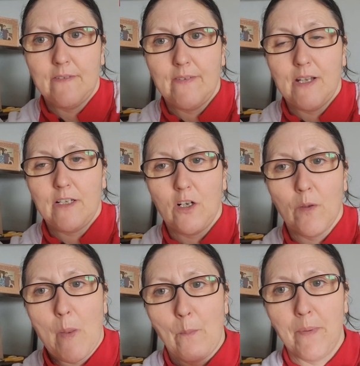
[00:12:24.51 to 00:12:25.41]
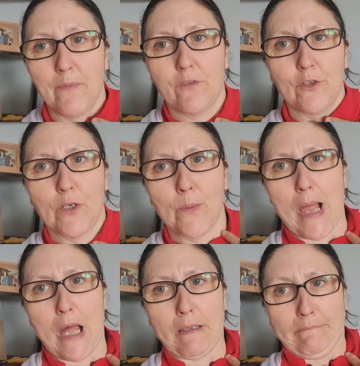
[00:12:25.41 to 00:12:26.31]
I got a lump in my throat
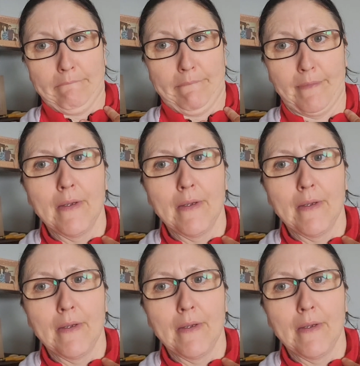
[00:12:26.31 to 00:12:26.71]
like that.